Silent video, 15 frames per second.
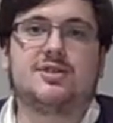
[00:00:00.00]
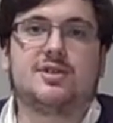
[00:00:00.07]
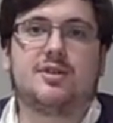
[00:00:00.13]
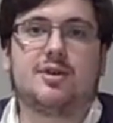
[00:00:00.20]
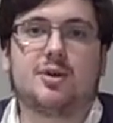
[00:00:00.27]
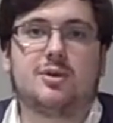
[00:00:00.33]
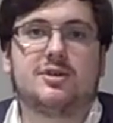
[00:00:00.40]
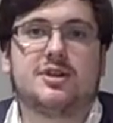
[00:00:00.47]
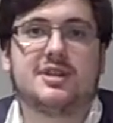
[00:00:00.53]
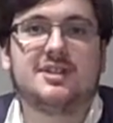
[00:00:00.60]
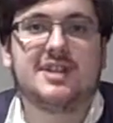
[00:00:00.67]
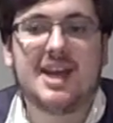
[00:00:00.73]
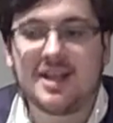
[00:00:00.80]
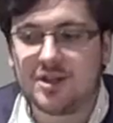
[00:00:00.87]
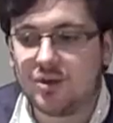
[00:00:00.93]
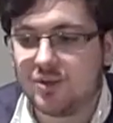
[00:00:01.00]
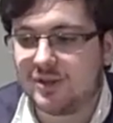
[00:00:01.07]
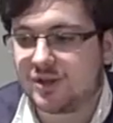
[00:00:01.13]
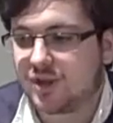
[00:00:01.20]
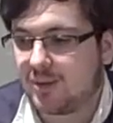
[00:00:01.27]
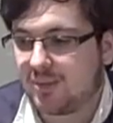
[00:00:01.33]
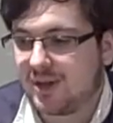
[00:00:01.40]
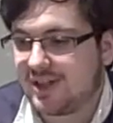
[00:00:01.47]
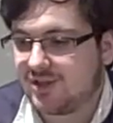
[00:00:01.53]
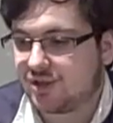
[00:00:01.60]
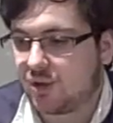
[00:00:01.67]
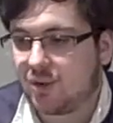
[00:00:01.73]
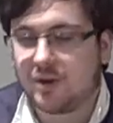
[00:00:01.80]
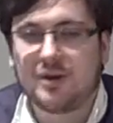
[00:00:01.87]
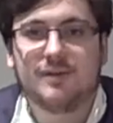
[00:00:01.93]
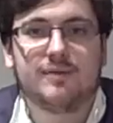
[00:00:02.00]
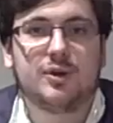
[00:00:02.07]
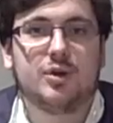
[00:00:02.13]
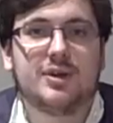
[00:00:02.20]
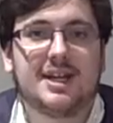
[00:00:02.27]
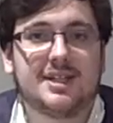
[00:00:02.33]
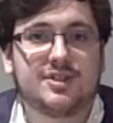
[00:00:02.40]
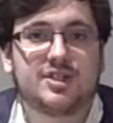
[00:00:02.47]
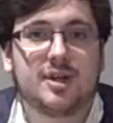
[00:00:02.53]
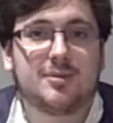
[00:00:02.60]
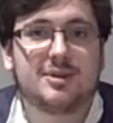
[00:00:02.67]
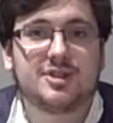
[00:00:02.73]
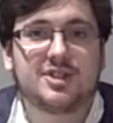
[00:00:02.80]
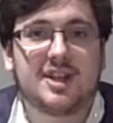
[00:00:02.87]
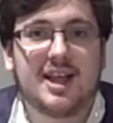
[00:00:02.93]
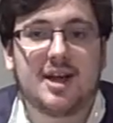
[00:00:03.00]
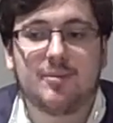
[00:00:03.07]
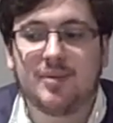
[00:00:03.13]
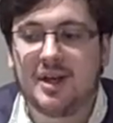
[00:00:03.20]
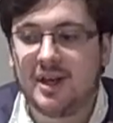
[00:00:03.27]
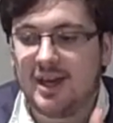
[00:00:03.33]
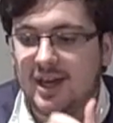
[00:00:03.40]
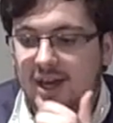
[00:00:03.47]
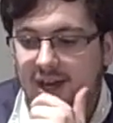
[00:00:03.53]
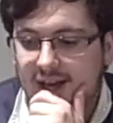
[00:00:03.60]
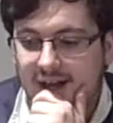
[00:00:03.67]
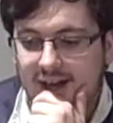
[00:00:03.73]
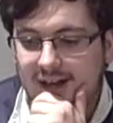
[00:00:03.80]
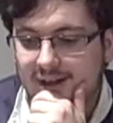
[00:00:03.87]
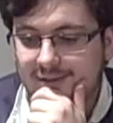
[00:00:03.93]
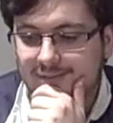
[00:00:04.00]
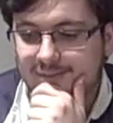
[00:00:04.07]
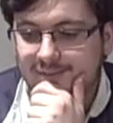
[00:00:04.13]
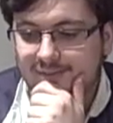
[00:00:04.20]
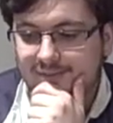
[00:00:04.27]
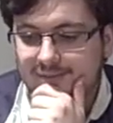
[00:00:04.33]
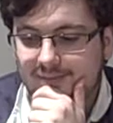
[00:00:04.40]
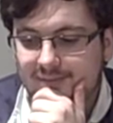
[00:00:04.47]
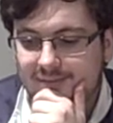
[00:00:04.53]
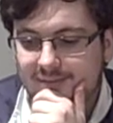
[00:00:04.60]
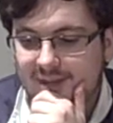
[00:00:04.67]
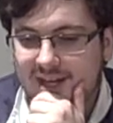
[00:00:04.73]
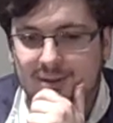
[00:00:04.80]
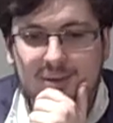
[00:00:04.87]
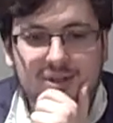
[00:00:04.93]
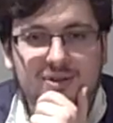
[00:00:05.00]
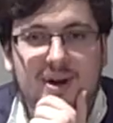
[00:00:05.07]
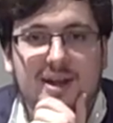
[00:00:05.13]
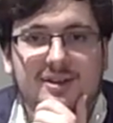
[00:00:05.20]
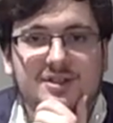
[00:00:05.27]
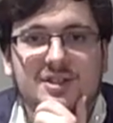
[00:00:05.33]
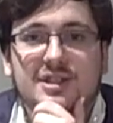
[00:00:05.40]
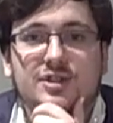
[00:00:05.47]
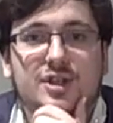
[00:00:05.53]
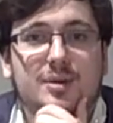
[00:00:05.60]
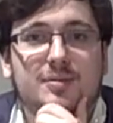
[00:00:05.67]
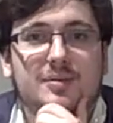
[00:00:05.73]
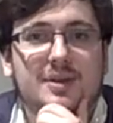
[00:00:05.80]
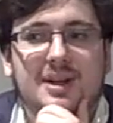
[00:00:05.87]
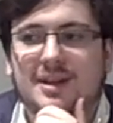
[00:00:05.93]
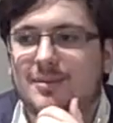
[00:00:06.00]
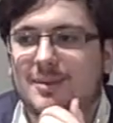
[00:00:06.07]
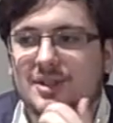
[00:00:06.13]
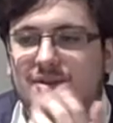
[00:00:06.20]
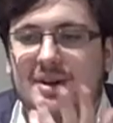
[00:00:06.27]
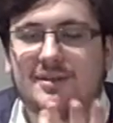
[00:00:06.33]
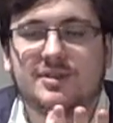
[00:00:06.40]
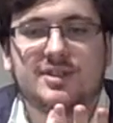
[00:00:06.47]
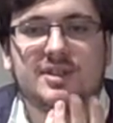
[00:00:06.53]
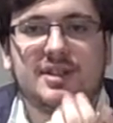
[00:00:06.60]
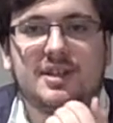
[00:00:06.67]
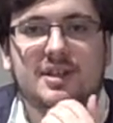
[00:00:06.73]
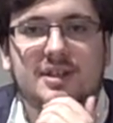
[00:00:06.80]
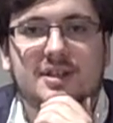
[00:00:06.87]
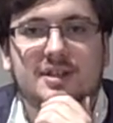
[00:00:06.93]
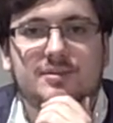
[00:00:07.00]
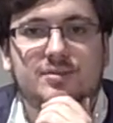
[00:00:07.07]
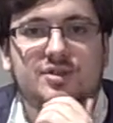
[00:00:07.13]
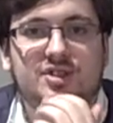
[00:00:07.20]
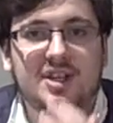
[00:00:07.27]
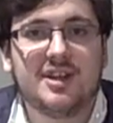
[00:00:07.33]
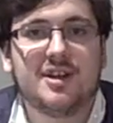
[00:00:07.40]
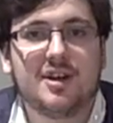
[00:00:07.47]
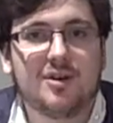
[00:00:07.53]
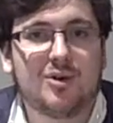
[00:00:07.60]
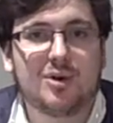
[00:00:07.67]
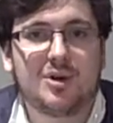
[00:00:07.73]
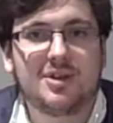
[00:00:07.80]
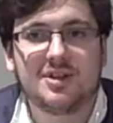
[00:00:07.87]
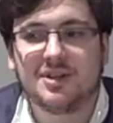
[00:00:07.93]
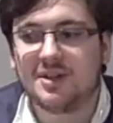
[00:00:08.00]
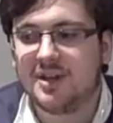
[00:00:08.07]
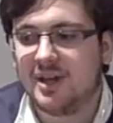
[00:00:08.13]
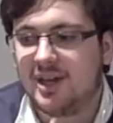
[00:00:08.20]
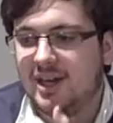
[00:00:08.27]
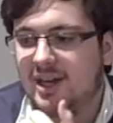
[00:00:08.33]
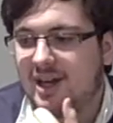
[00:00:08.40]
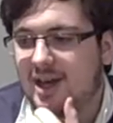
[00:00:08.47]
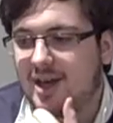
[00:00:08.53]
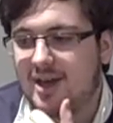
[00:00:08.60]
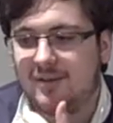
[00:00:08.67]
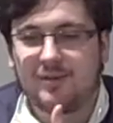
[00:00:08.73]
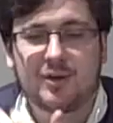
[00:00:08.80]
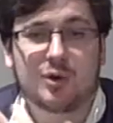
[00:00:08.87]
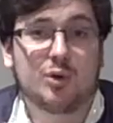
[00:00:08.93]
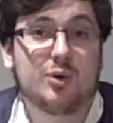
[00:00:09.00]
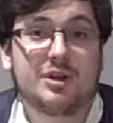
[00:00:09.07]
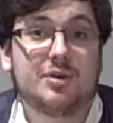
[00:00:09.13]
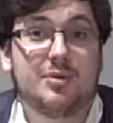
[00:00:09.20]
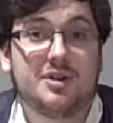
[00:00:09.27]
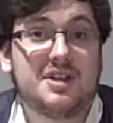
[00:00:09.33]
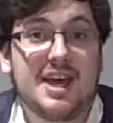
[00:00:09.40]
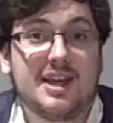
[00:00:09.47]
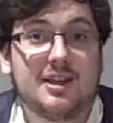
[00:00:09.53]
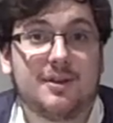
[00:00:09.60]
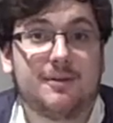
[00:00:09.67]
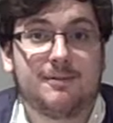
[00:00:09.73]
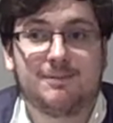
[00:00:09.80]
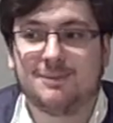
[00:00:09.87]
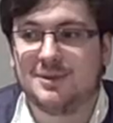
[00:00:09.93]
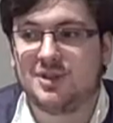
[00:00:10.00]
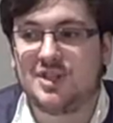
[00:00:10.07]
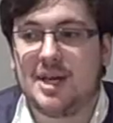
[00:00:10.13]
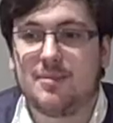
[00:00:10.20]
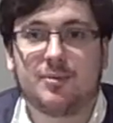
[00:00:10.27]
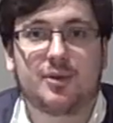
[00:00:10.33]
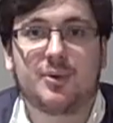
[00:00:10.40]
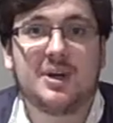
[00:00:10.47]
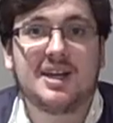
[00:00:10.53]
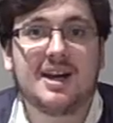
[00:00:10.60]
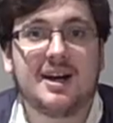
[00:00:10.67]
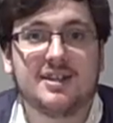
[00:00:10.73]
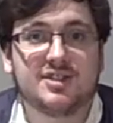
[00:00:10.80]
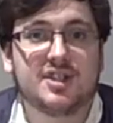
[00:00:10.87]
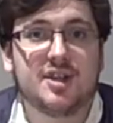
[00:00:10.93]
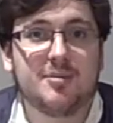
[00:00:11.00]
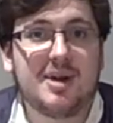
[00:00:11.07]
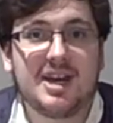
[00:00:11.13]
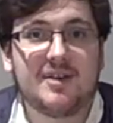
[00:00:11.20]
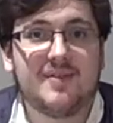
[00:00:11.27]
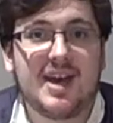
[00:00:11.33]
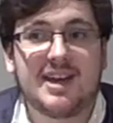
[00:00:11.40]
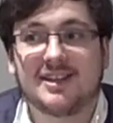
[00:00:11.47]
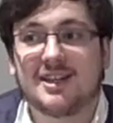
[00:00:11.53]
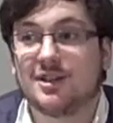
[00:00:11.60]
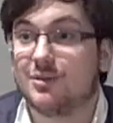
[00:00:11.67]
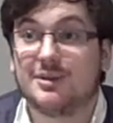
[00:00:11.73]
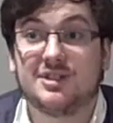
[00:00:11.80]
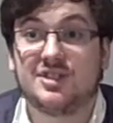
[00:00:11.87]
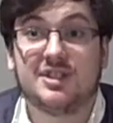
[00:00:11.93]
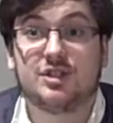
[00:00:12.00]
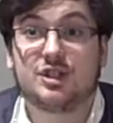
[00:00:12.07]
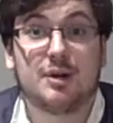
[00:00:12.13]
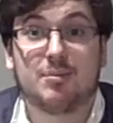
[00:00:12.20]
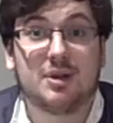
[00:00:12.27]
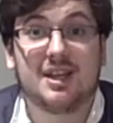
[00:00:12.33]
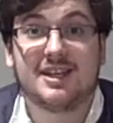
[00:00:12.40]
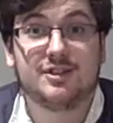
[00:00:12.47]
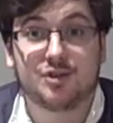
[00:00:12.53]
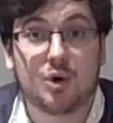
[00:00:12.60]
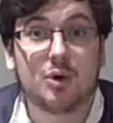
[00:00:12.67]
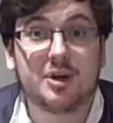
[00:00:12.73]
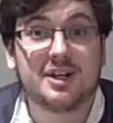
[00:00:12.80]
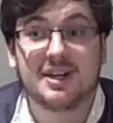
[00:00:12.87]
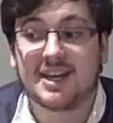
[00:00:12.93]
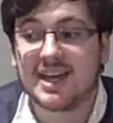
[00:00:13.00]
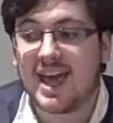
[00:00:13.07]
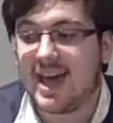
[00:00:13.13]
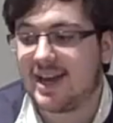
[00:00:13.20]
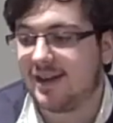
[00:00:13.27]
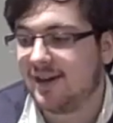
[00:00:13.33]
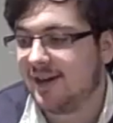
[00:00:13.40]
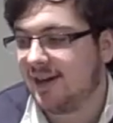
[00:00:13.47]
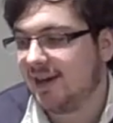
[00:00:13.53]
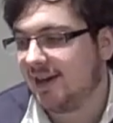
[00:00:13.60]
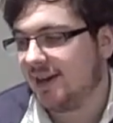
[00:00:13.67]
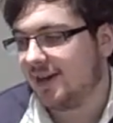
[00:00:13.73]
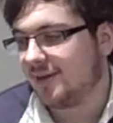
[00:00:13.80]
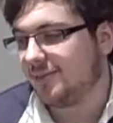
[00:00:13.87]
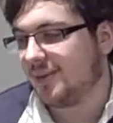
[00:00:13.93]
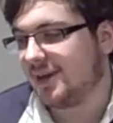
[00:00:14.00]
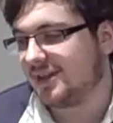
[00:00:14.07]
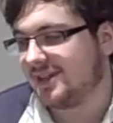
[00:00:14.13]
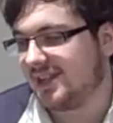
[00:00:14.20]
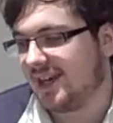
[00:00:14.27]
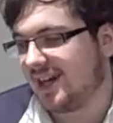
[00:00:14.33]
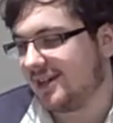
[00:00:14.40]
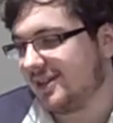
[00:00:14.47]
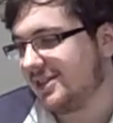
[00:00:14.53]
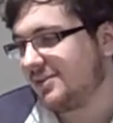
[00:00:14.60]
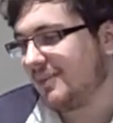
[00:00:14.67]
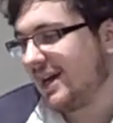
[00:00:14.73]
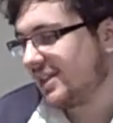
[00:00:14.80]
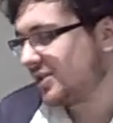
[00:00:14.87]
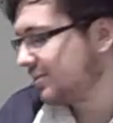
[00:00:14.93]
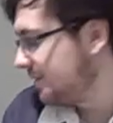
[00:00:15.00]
they're going to continue the Triple H Orton feud at SummerSlam. I'd much rather see Cena Orton. If they're going to rotate the same three guys in the main event, I don't want to see Triple H Orton again. But yeah, this match